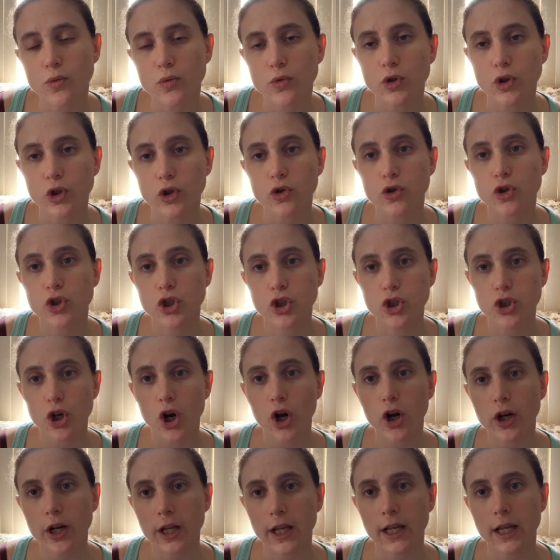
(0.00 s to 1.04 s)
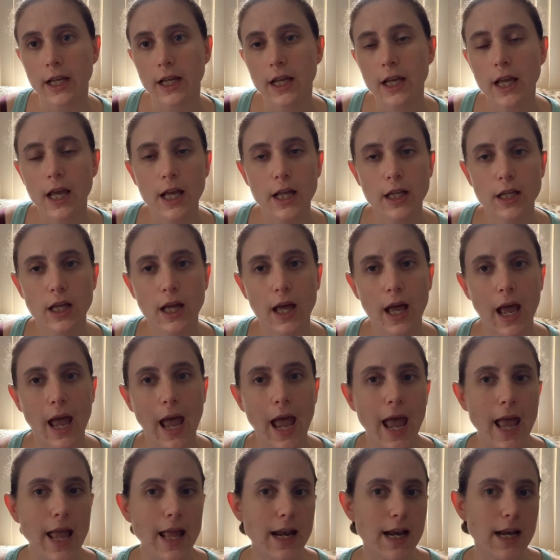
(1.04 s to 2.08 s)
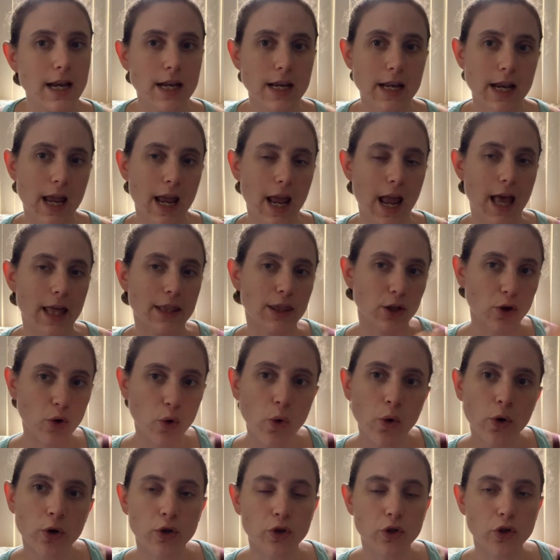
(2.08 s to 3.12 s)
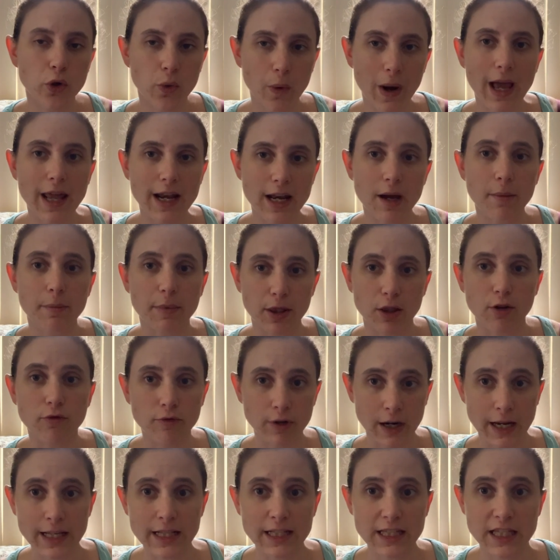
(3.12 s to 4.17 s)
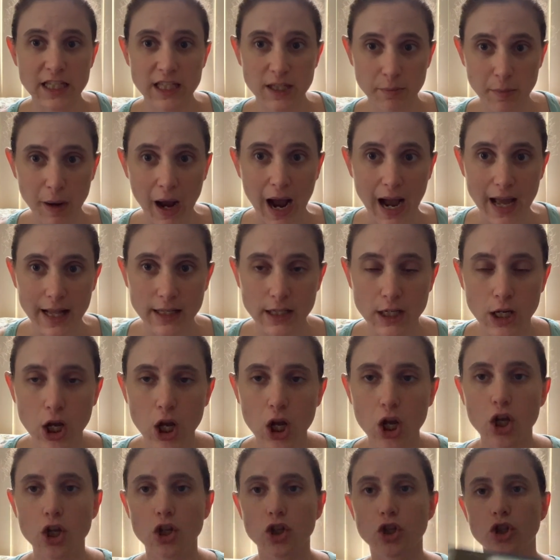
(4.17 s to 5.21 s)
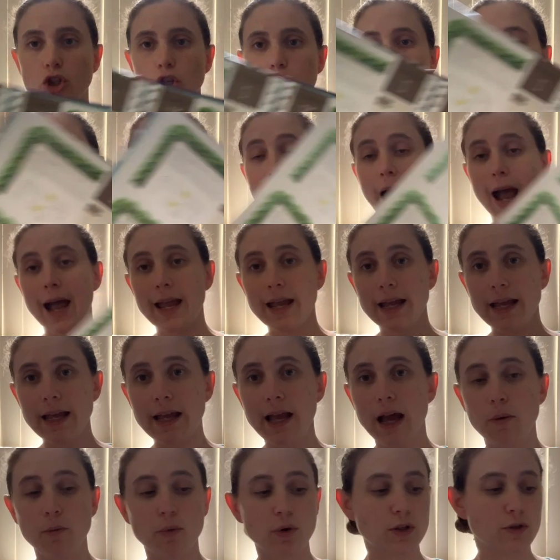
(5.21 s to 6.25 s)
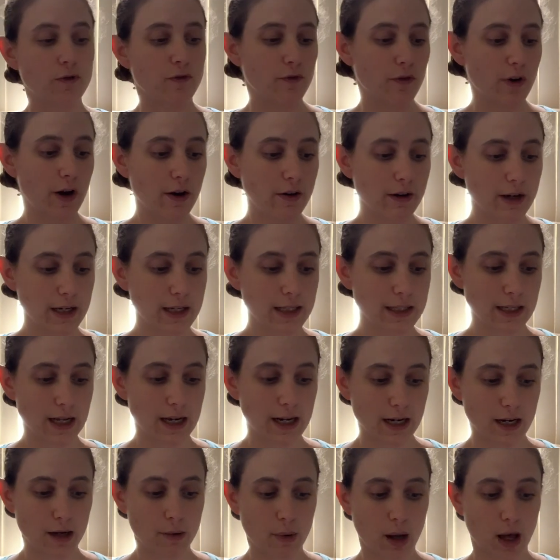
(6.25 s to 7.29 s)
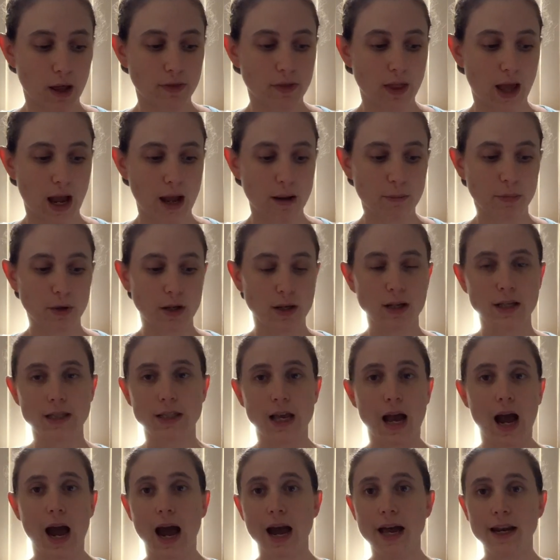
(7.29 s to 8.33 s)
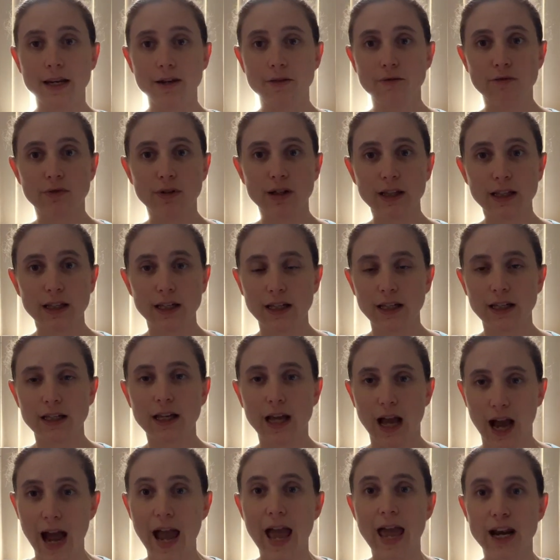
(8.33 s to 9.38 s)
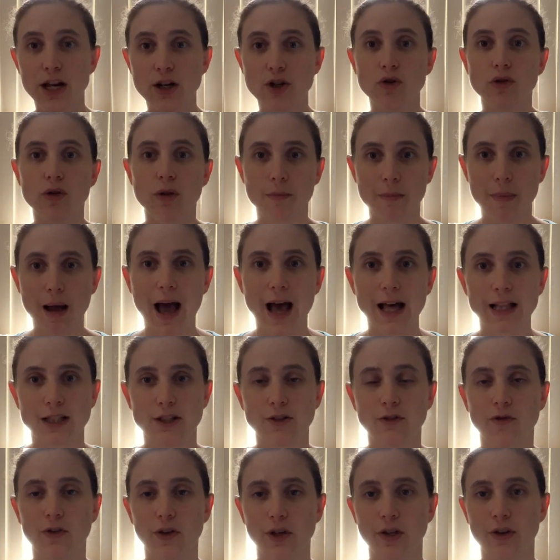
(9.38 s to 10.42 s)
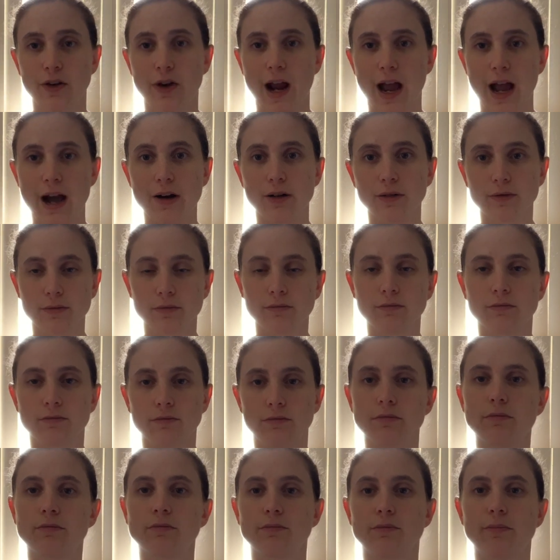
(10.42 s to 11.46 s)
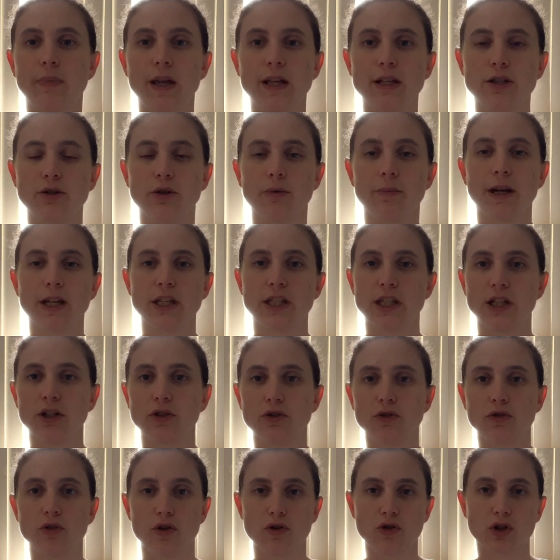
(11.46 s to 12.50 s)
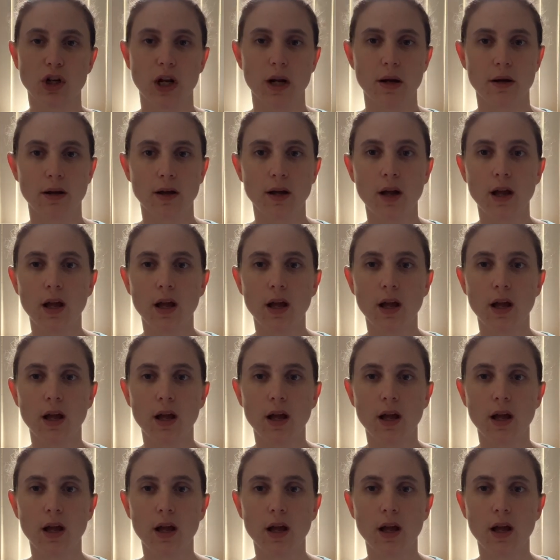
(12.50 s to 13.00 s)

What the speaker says: you're starting, and at the corner you end up in the right spot. So I was very excited about that, because I had to do the math to figure out based on my single crochet